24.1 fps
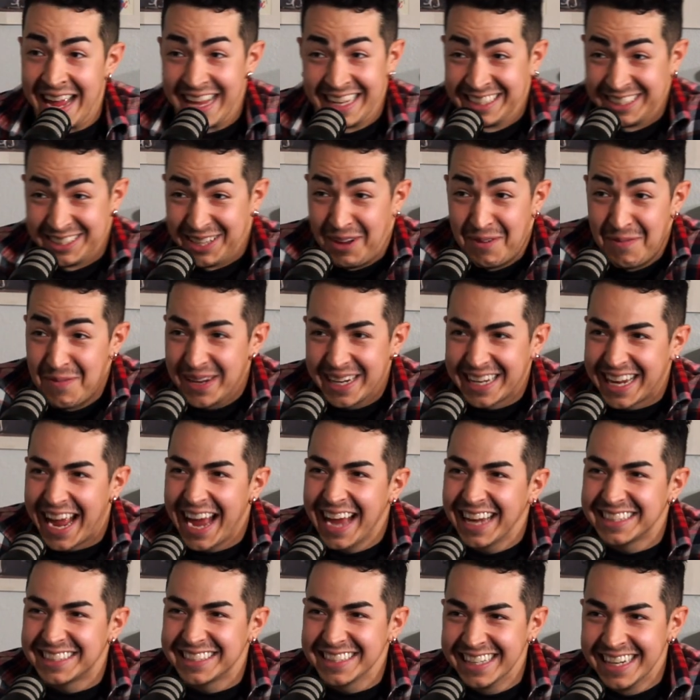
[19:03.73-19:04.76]
hands up and
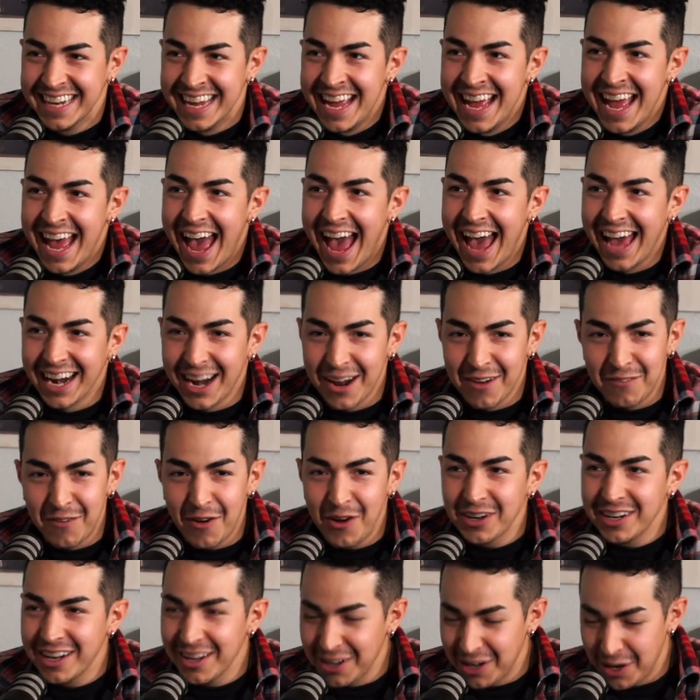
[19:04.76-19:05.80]
catch it, oh and I
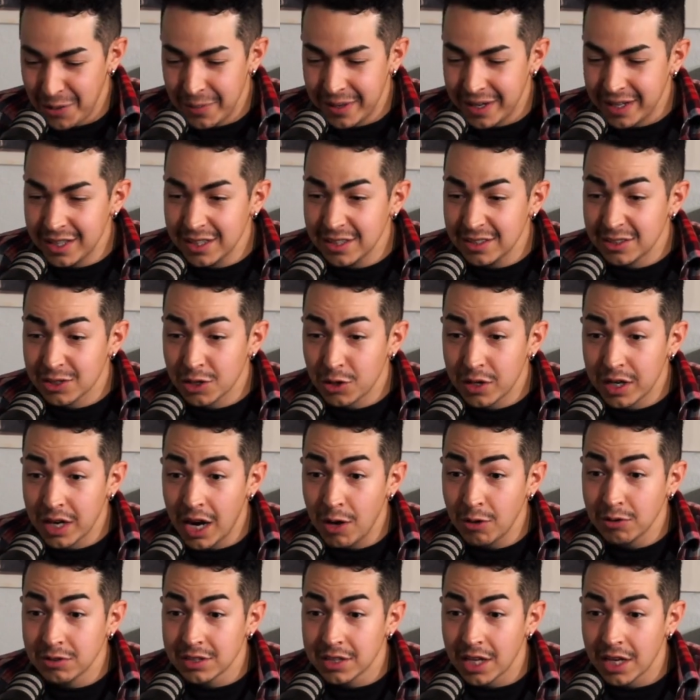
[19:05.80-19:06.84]
fall down. I'm in the end zone, and
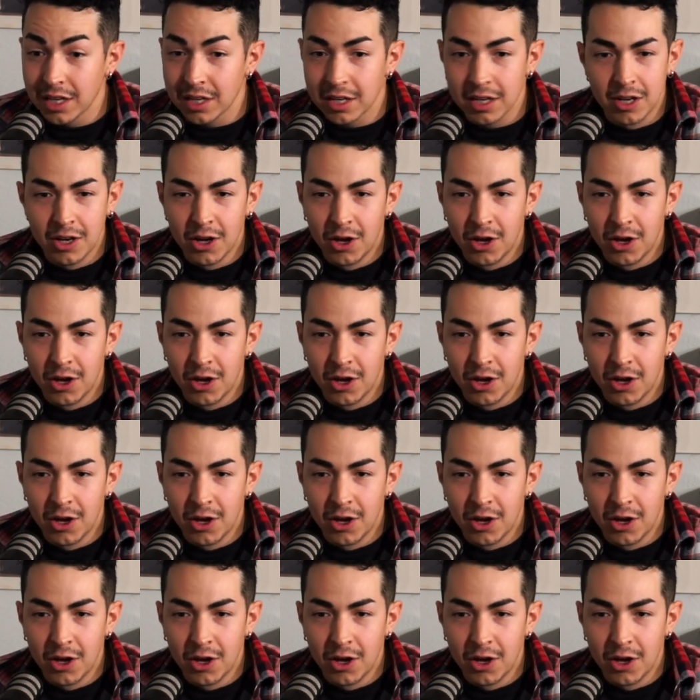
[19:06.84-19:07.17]
I was like,